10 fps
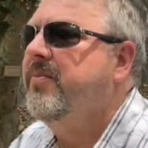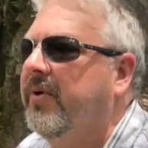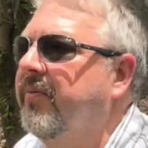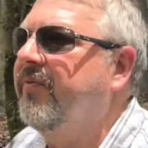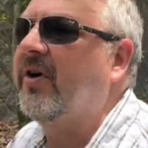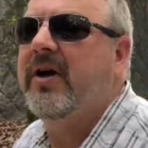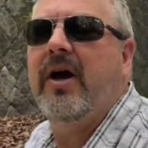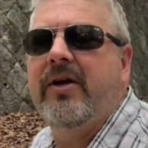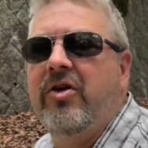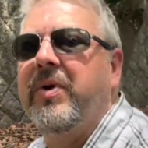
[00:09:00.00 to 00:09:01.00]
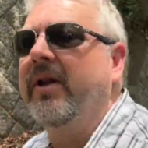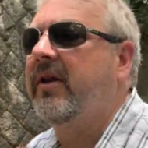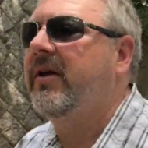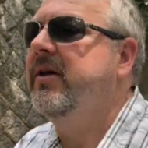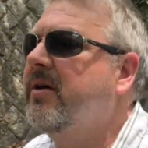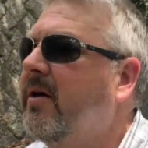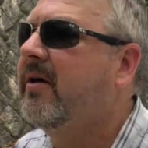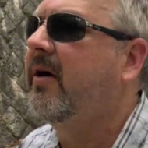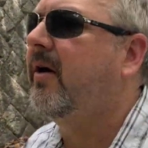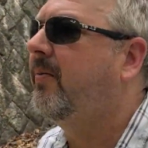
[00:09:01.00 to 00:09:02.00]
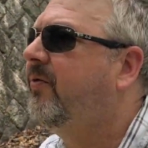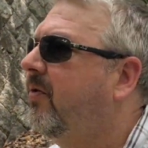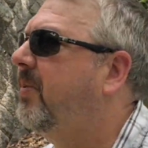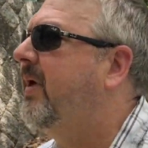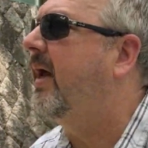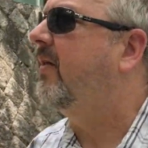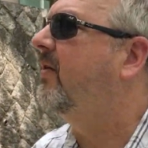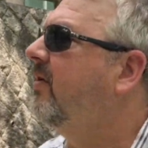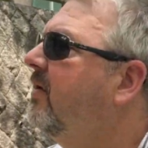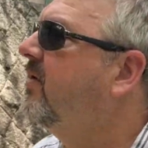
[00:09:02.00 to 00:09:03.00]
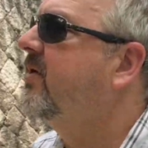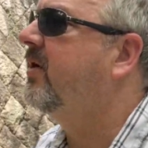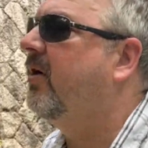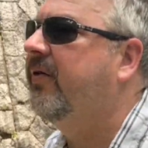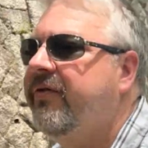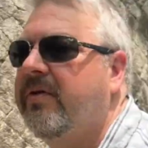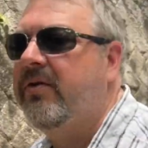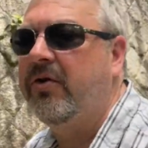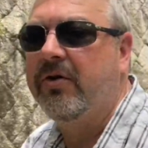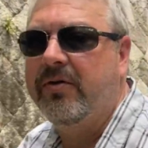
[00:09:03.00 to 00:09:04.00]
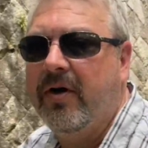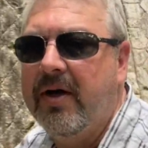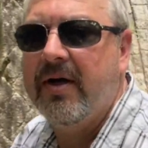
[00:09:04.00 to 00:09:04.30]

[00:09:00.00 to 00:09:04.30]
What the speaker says: but very high humidity. So being out of the sun's good right